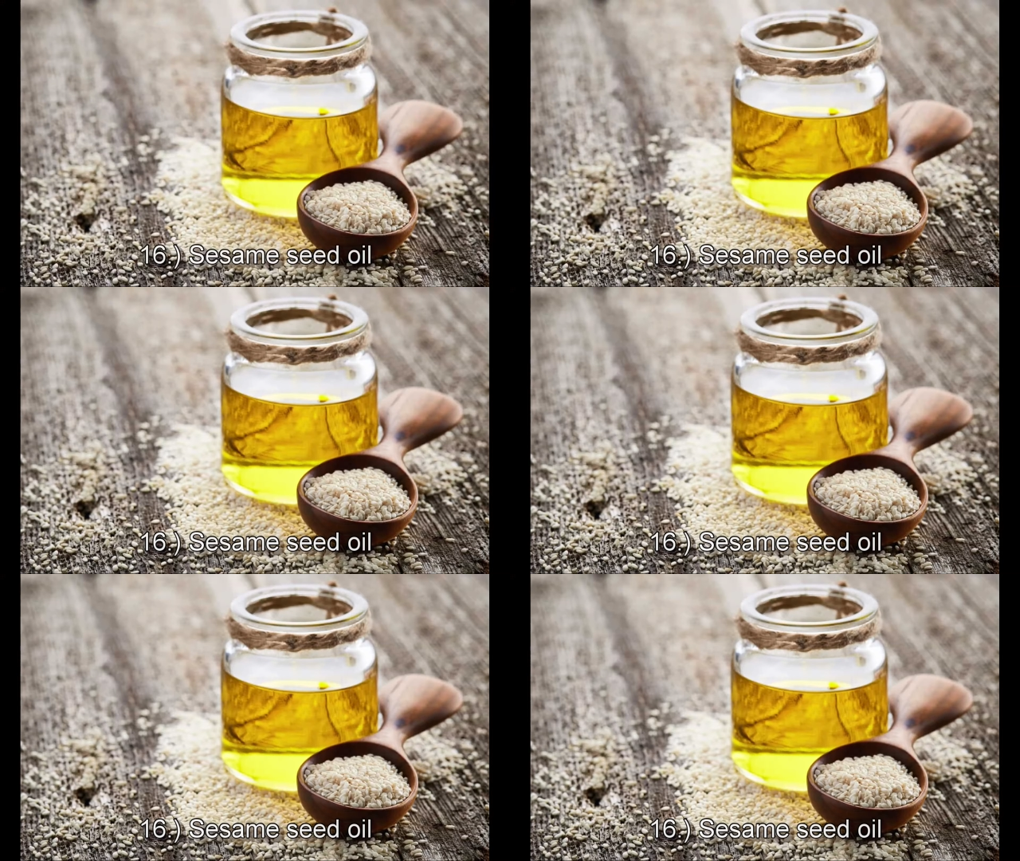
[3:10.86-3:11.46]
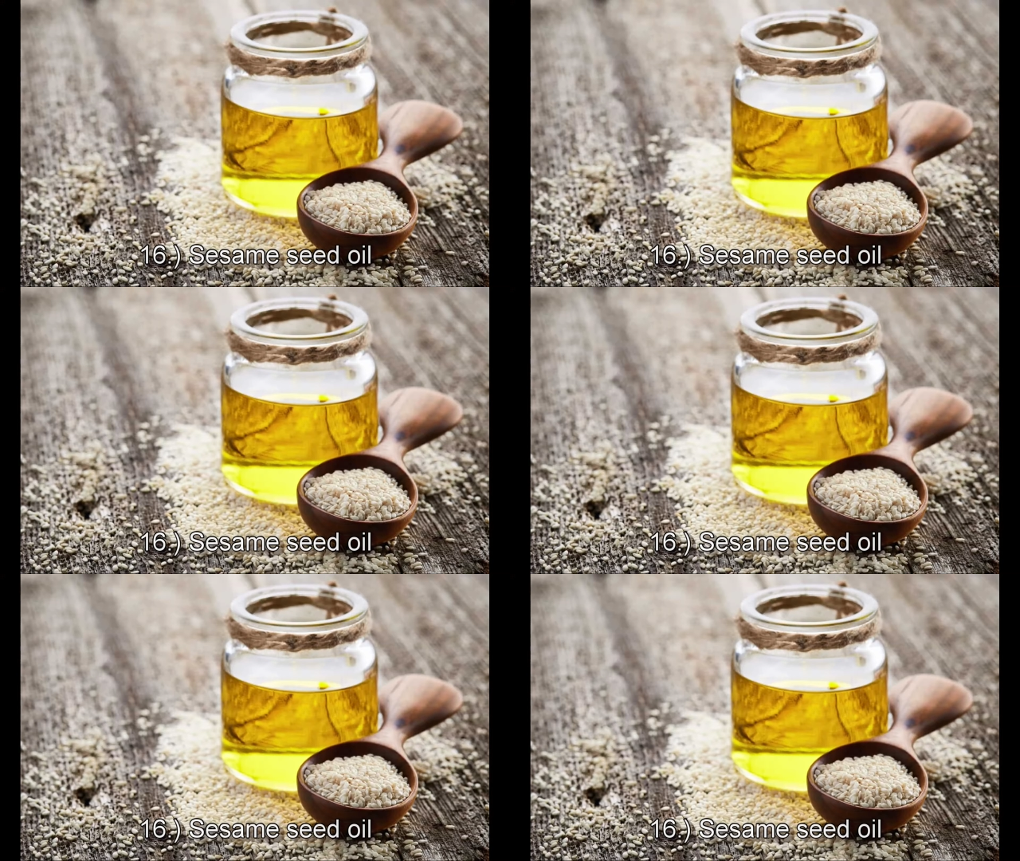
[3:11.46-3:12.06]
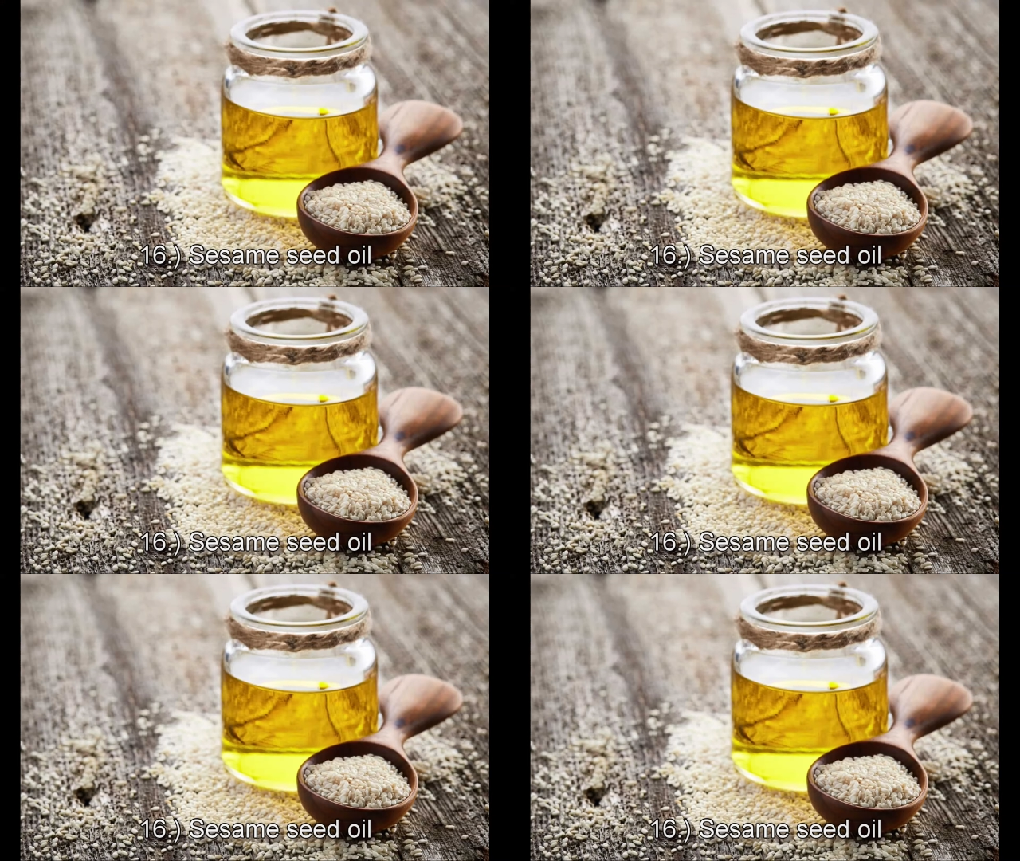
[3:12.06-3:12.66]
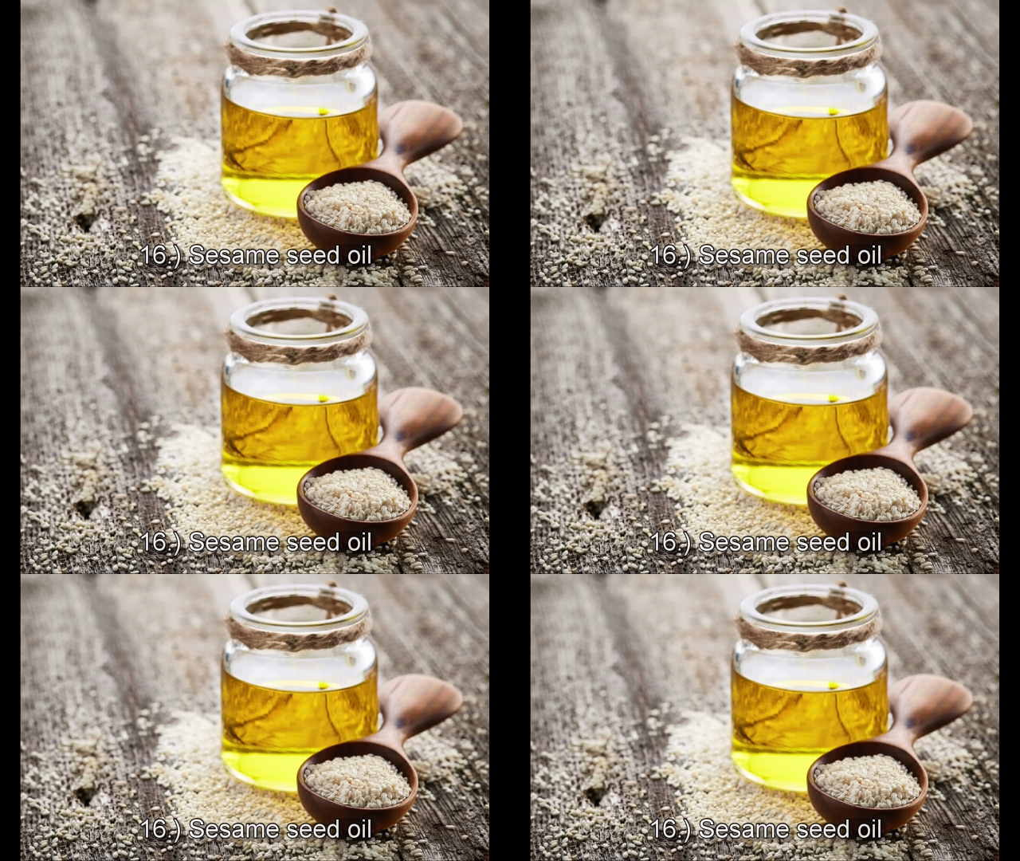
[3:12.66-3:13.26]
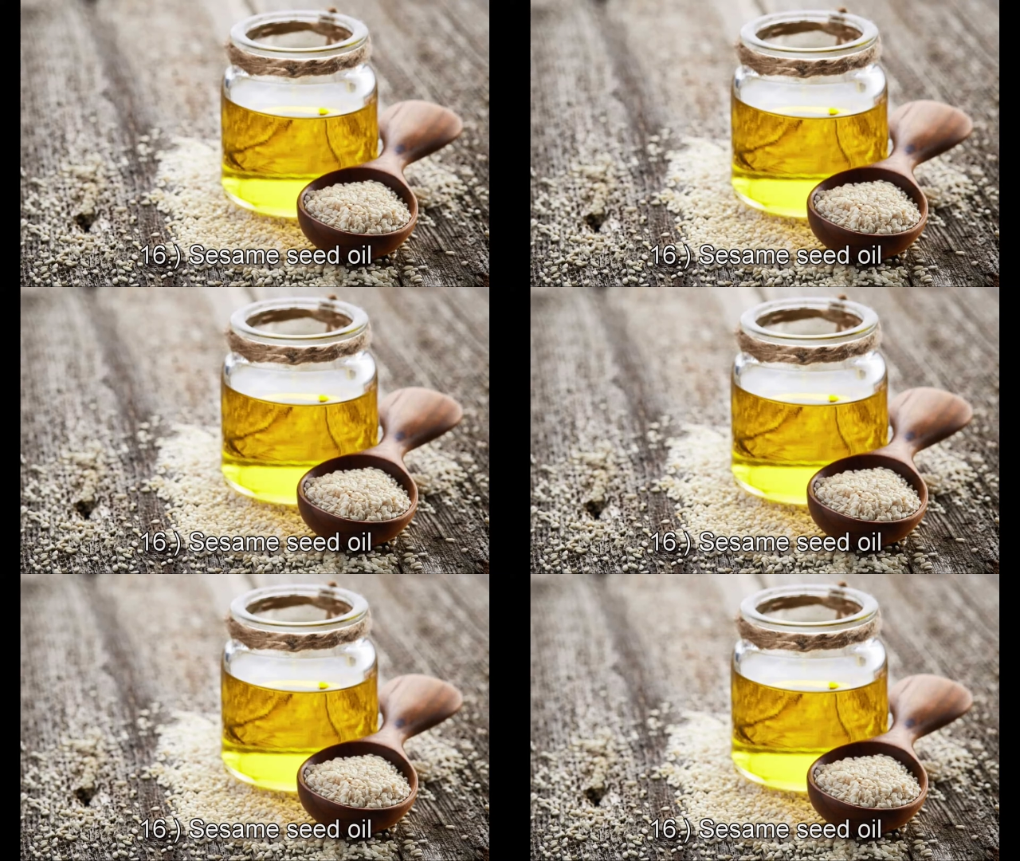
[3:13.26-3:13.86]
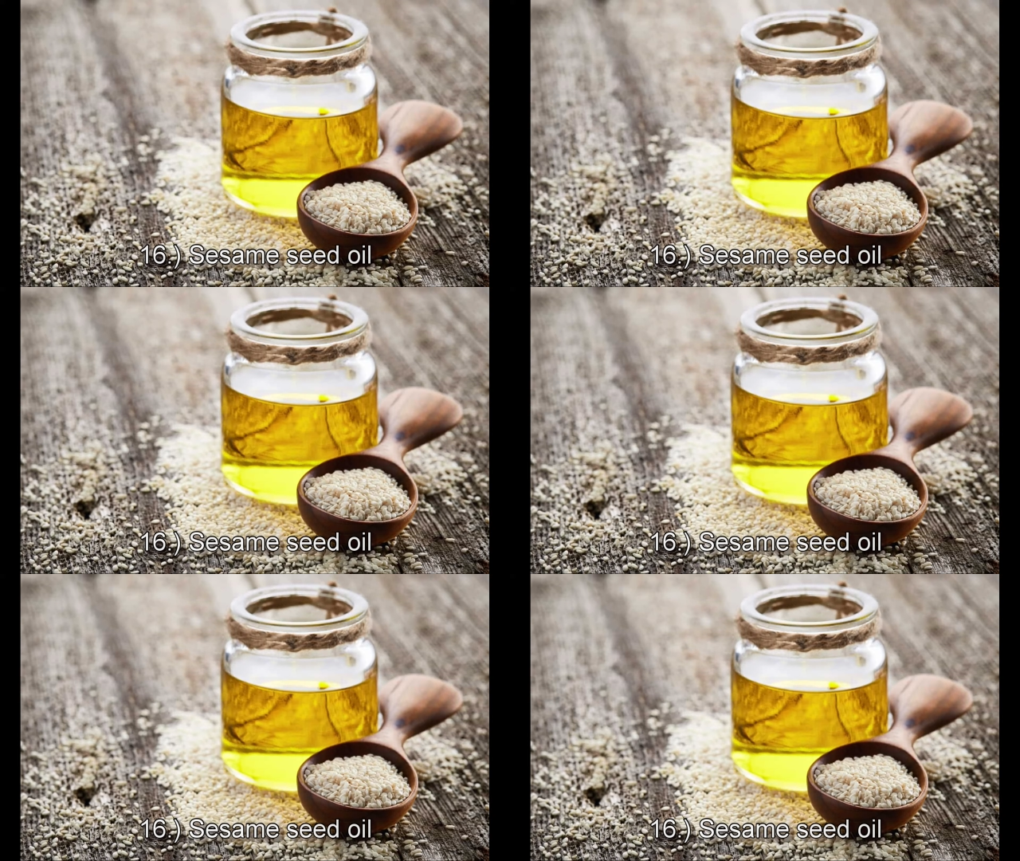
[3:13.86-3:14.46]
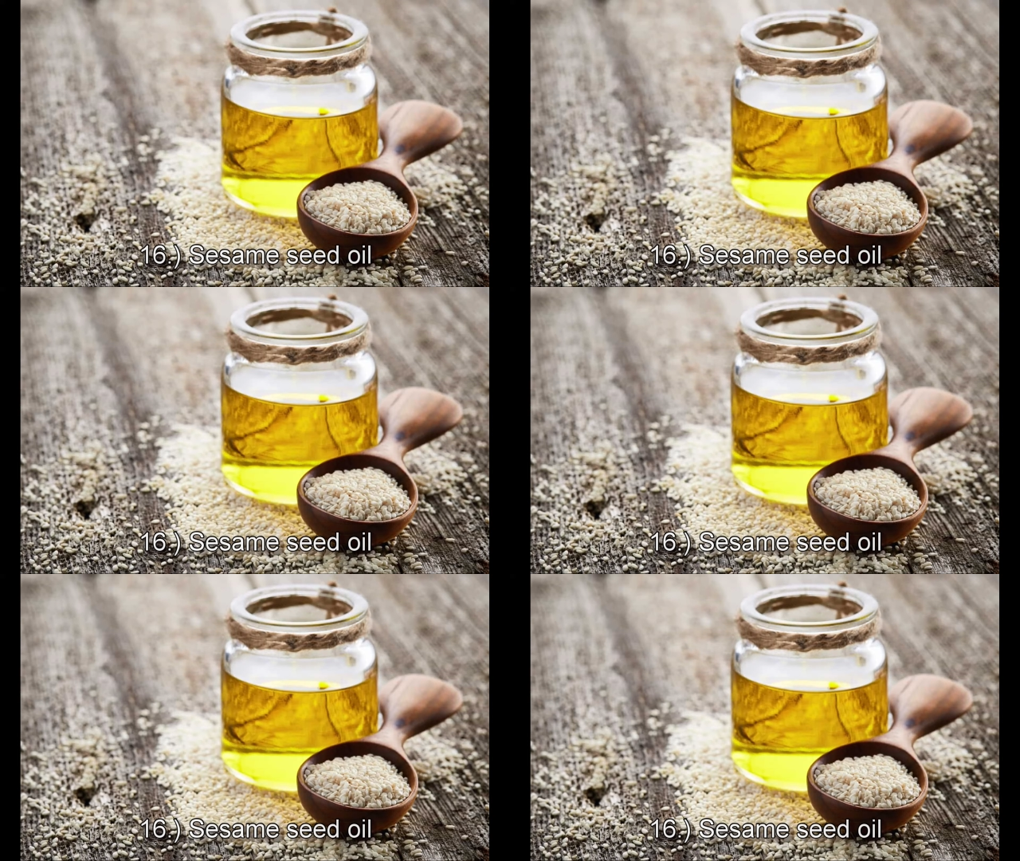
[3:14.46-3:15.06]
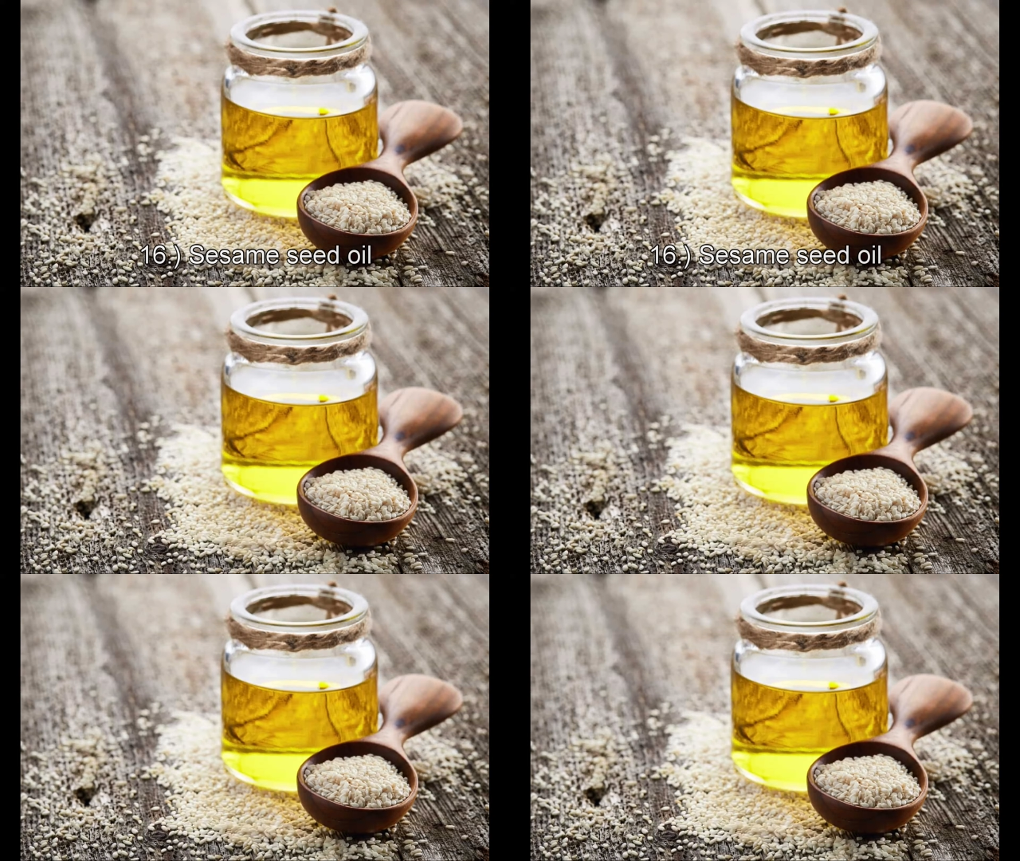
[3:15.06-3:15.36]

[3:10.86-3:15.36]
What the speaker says: [unreadable: no face in view]